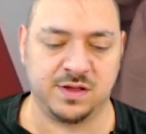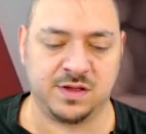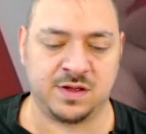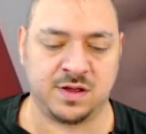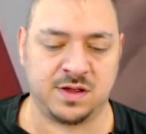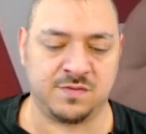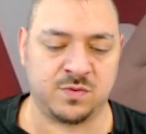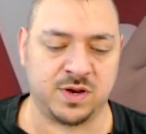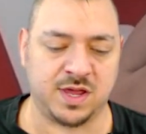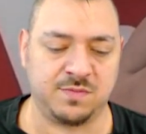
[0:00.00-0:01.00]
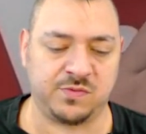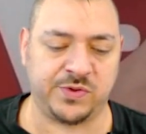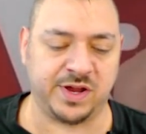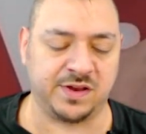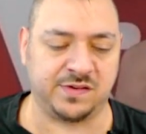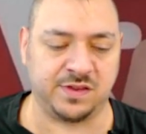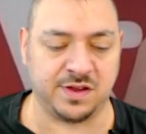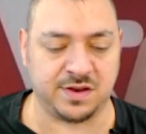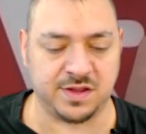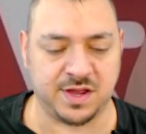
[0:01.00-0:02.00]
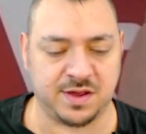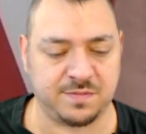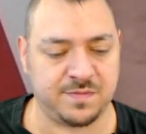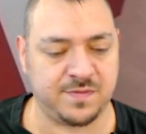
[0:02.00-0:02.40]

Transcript: Everyone keeps playing until the end of the game.